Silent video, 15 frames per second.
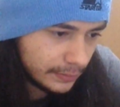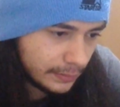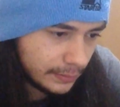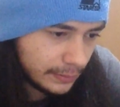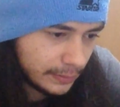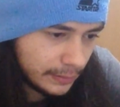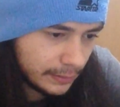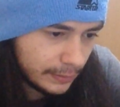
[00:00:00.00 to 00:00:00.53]

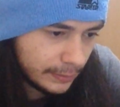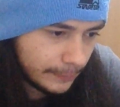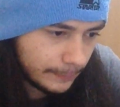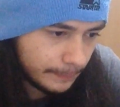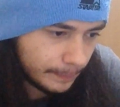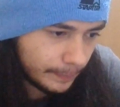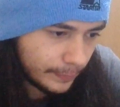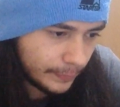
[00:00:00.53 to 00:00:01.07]

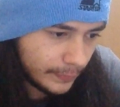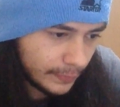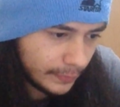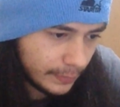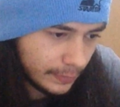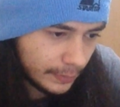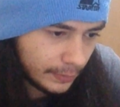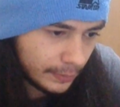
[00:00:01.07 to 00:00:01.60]

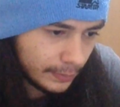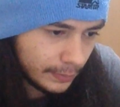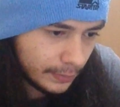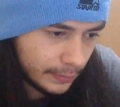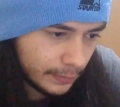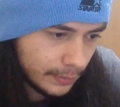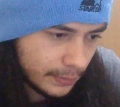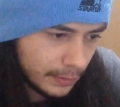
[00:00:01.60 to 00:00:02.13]

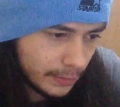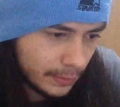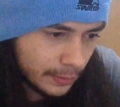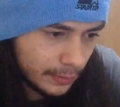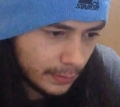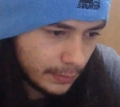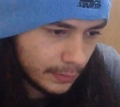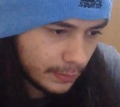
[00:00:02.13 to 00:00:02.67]

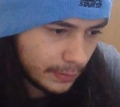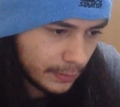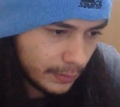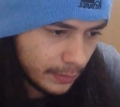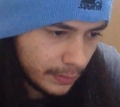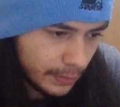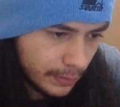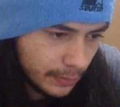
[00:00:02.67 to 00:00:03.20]

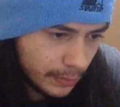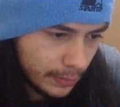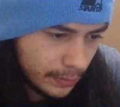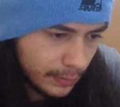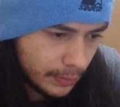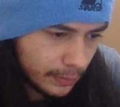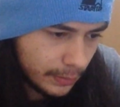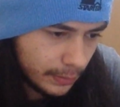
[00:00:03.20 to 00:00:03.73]

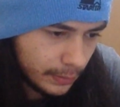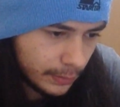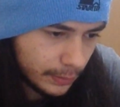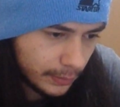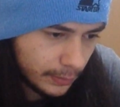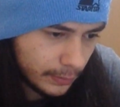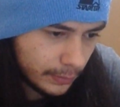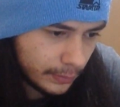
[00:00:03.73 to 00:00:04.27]

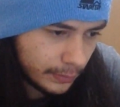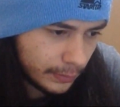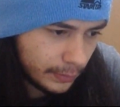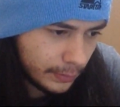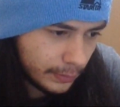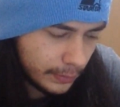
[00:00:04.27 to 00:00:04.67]
(silence)